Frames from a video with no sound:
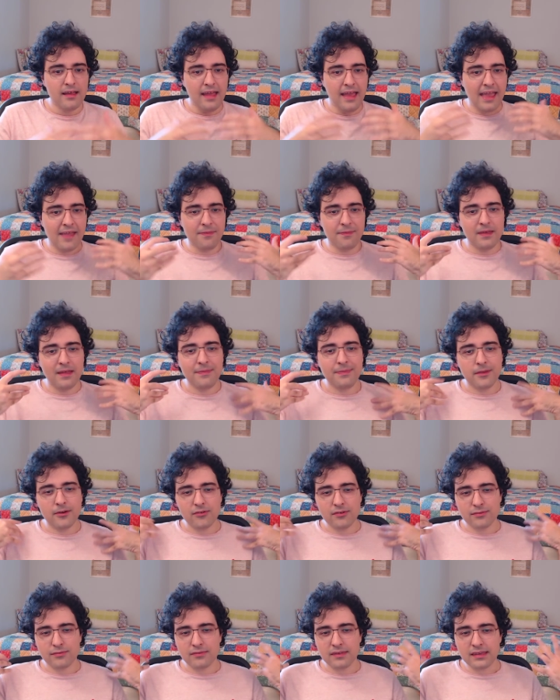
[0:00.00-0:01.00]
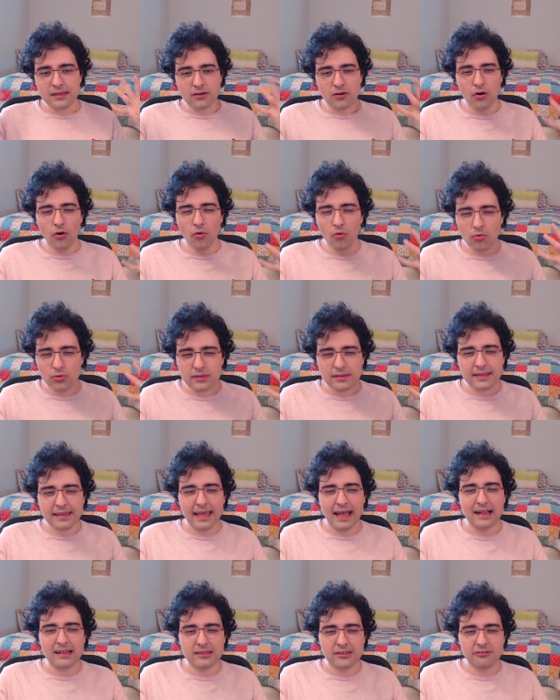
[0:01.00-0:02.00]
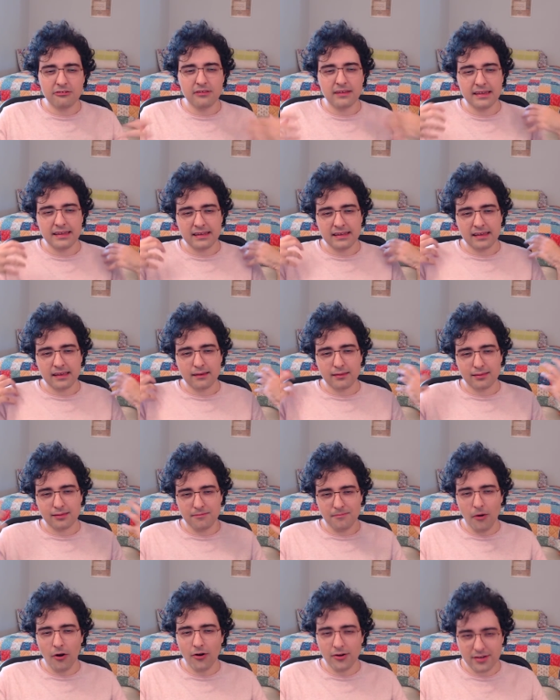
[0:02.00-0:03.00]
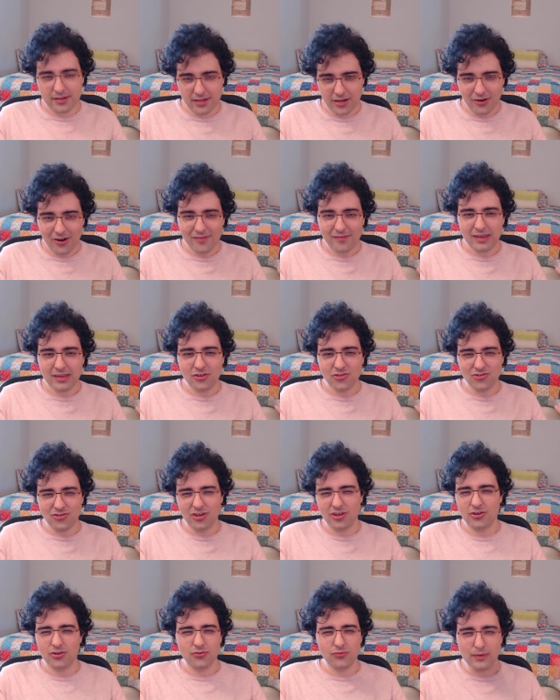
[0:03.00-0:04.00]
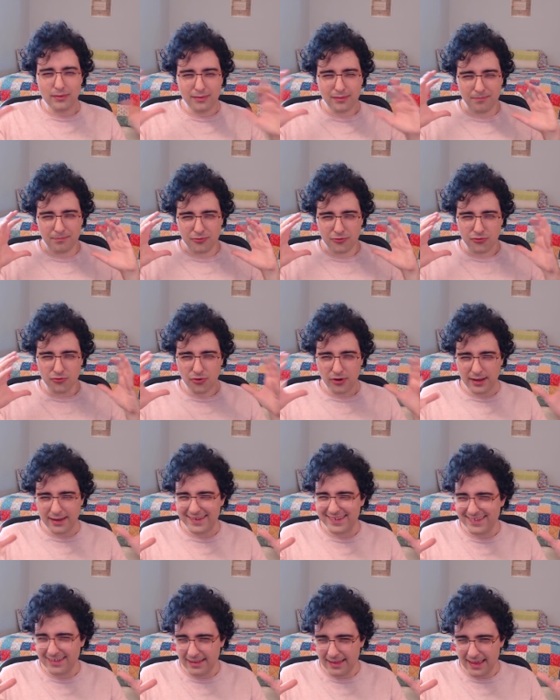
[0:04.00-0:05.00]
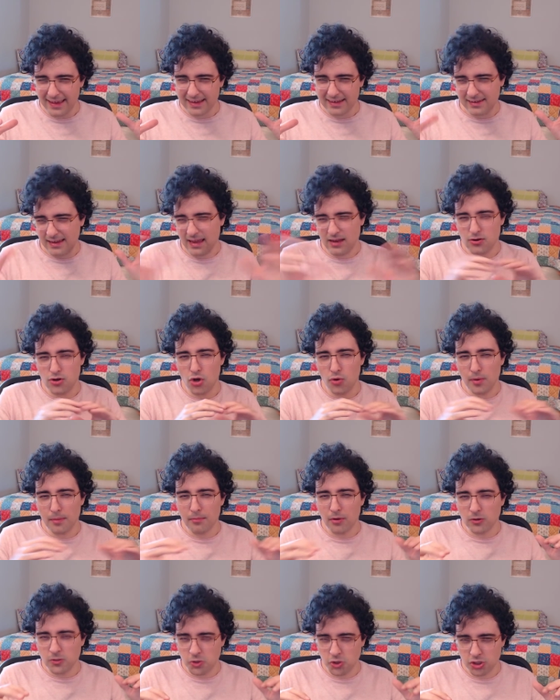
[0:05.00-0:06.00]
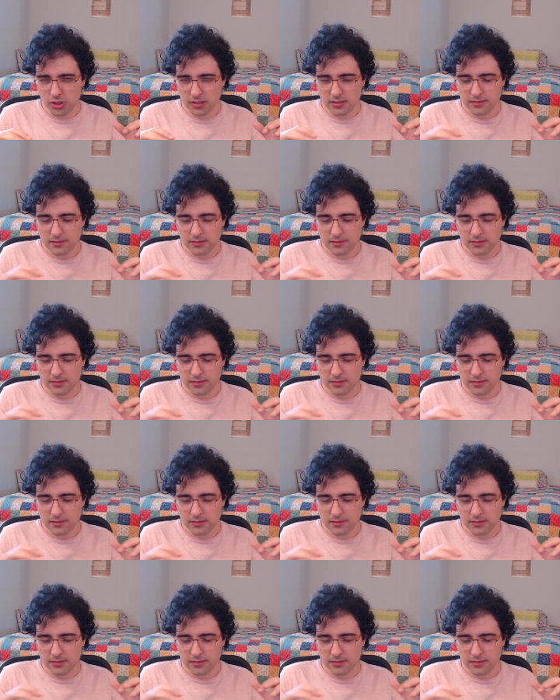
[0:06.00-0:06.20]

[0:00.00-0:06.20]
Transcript: And then there is the cold, calculating, smart Teravangian who is pure intellect and no emotion.